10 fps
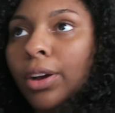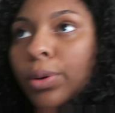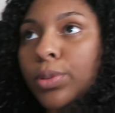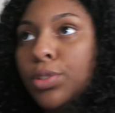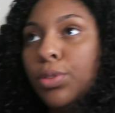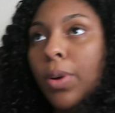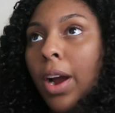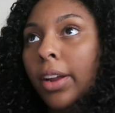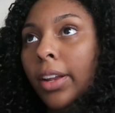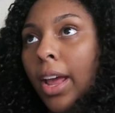go to
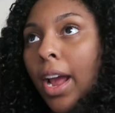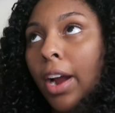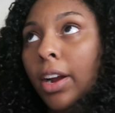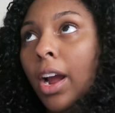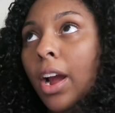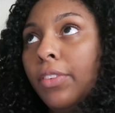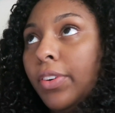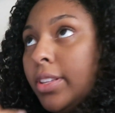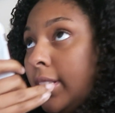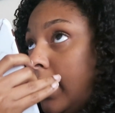our
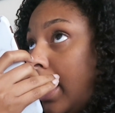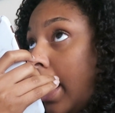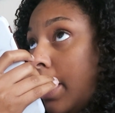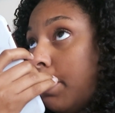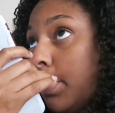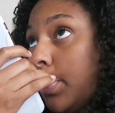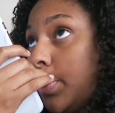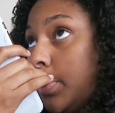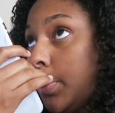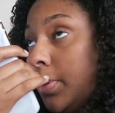conference in
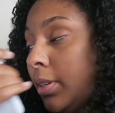April